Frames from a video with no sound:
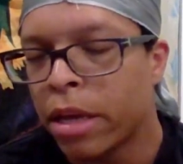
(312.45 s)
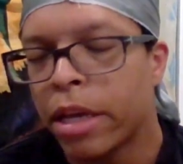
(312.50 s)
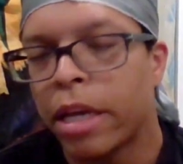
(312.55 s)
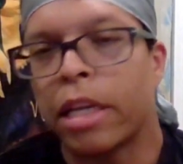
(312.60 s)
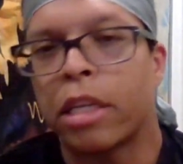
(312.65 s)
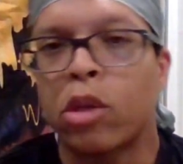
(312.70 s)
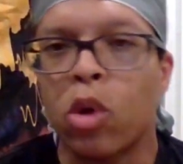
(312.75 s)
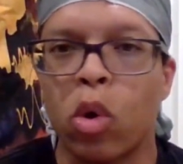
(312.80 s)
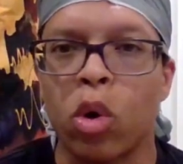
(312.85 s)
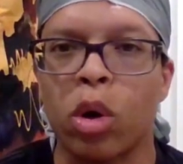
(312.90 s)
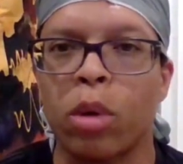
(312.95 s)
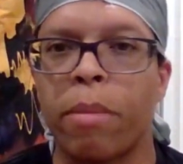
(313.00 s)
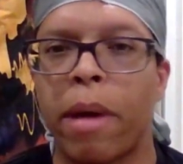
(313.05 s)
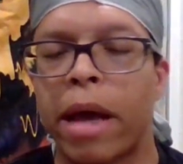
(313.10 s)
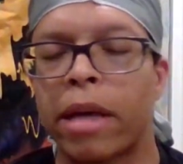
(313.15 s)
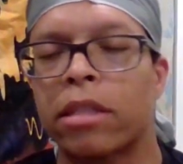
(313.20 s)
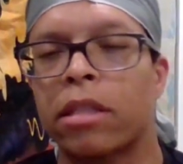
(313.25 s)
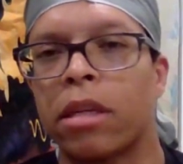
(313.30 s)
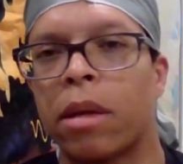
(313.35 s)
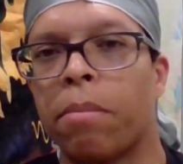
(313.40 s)
his
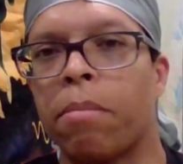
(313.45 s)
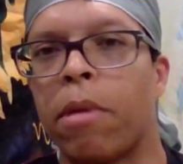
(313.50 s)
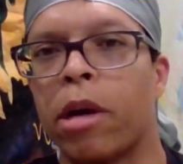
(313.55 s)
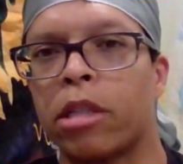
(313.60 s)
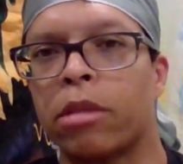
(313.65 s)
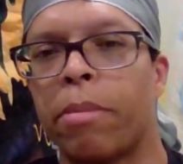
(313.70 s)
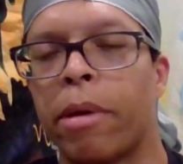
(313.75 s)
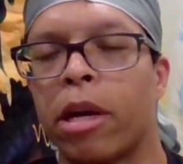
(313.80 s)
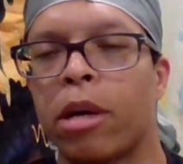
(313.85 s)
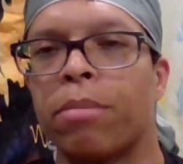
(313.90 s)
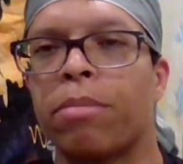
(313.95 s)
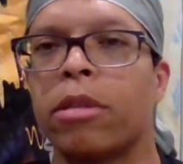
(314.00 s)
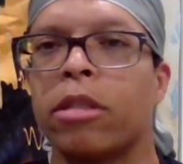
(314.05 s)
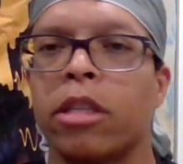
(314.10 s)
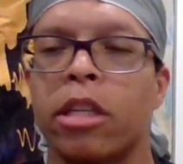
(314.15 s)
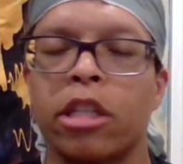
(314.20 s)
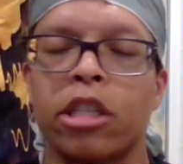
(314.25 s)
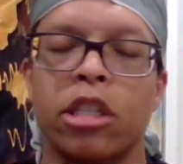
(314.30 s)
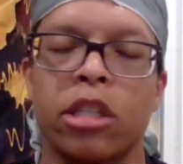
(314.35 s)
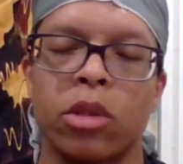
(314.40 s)
quarterbacks in a much better
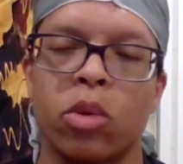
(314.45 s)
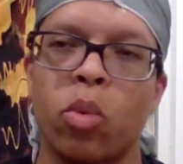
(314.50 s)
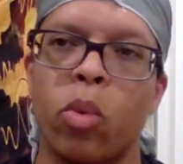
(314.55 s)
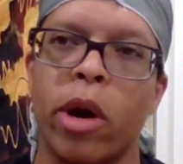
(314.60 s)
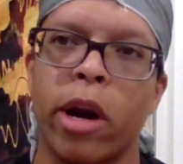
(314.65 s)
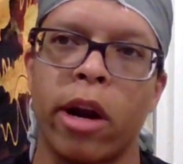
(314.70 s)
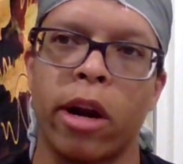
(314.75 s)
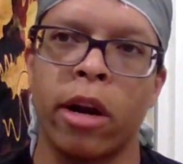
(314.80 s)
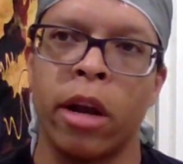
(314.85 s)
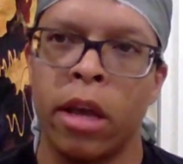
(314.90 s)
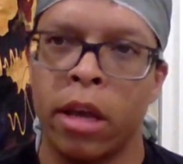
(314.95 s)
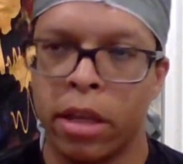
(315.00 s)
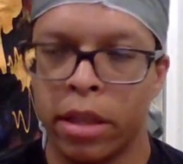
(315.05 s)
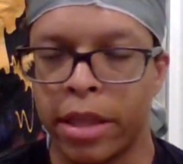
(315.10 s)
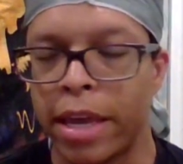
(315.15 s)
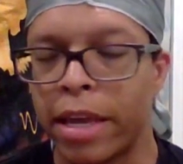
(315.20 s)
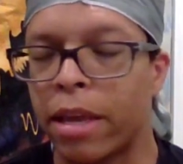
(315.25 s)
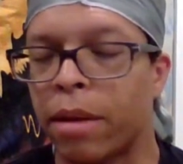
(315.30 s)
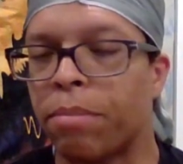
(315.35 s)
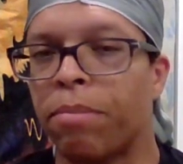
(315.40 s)
position where
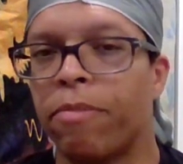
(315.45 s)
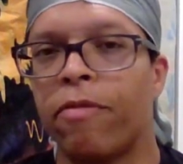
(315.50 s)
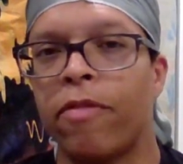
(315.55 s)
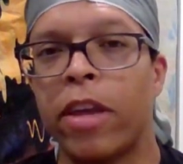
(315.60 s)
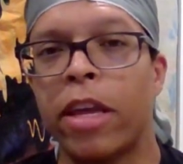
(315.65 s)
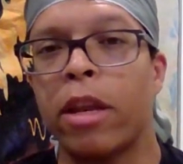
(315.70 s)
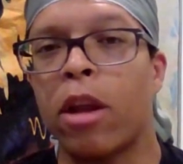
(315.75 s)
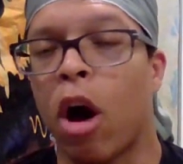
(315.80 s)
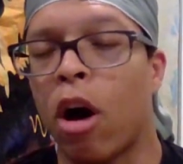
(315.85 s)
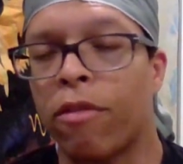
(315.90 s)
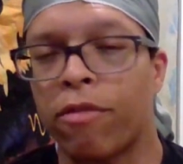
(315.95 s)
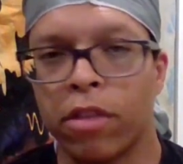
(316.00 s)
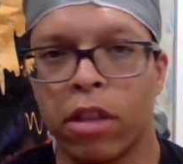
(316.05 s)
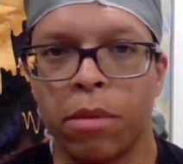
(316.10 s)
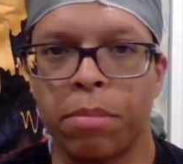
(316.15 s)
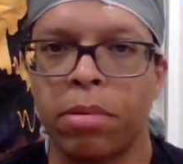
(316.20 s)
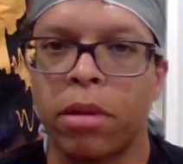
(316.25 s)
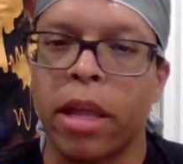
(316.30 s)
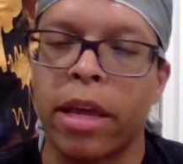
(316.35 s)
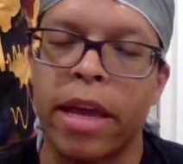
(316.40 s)
they can feed off of
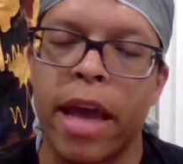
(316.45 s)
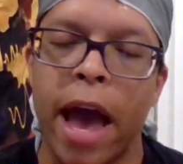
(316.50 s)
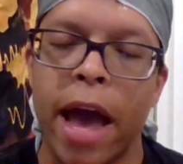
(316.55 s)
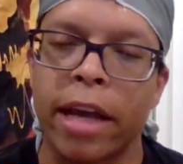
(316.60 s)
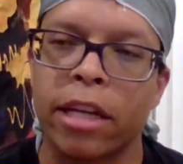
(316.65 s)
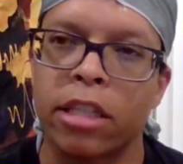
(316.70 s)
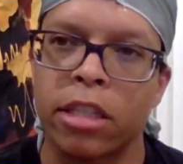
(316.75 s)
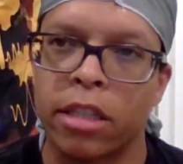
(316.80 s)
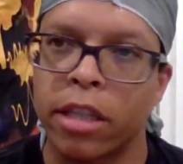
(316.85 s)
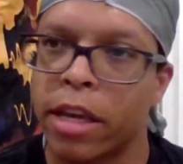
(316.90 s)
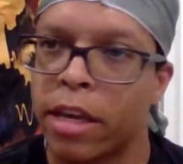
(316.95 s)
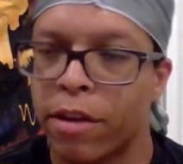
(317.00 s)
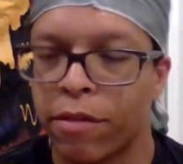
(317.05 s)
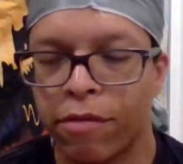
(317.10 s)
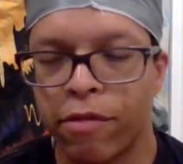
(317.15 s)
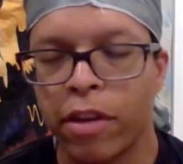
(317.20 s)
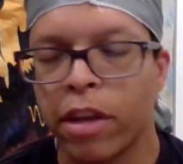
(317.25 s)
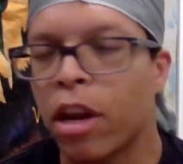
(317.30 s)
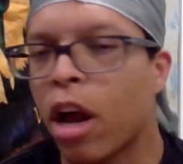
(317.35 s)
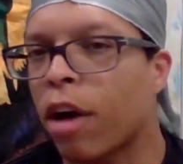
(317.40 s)
the play action, they can
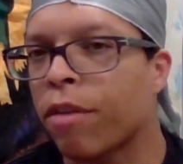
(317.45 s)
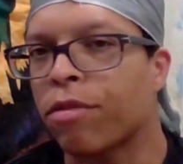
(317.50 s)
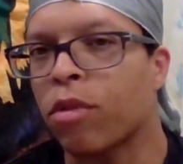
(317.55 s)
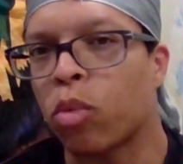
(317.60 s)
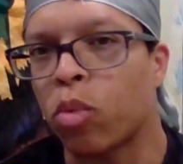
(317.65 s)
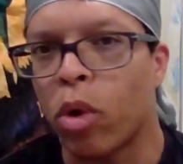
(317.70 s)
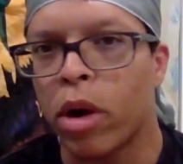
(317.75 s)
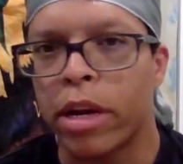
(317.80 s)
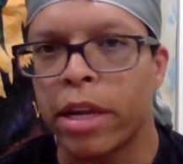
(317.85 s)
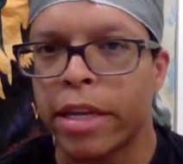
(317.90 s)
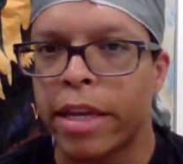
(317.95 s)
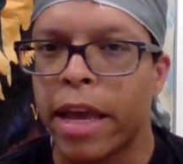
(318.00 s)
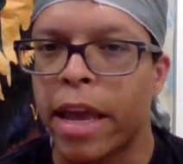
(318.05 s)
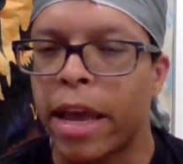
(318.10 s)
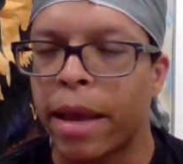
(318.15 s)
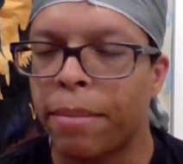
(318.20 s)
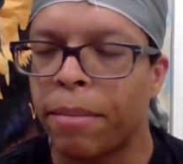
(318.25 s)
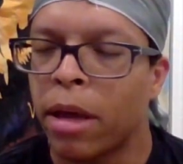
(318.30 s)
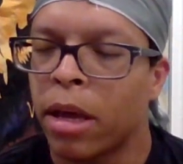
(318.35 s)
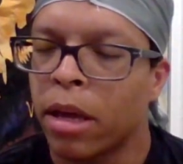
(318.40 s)
feed off the running game